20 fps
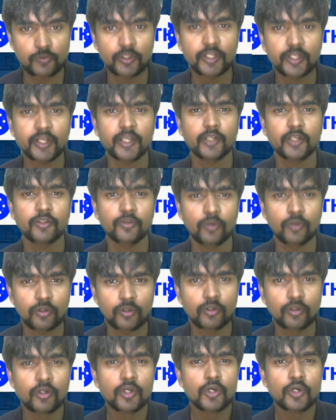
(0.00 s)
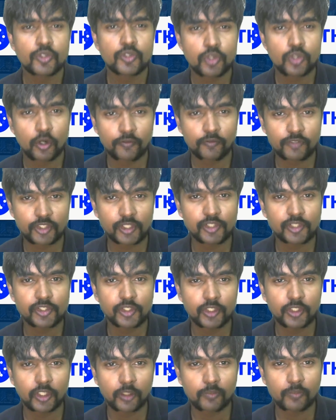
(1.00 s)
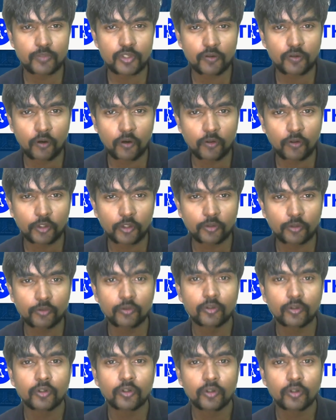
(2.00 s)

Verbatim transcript: We train you on soft skills in terms of how do you,